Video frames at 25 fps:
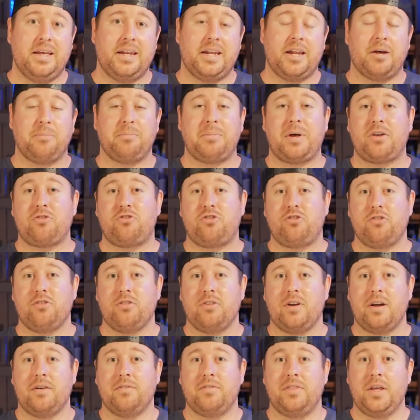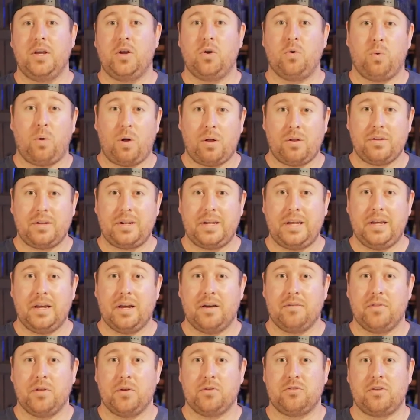Now I'm not sure of the quality
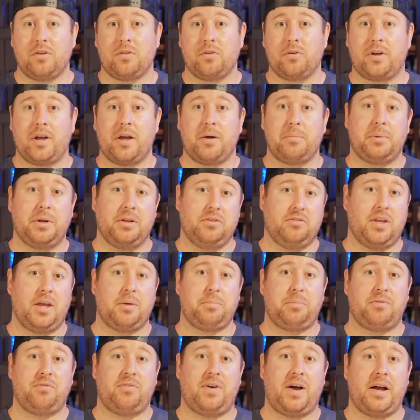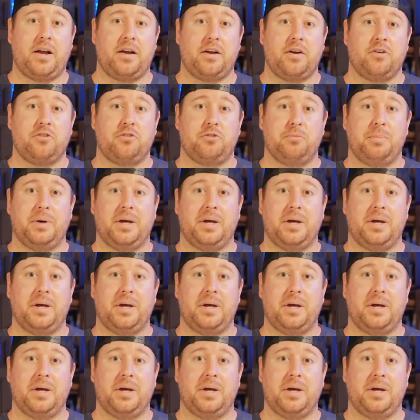of those other companies' amplifiers,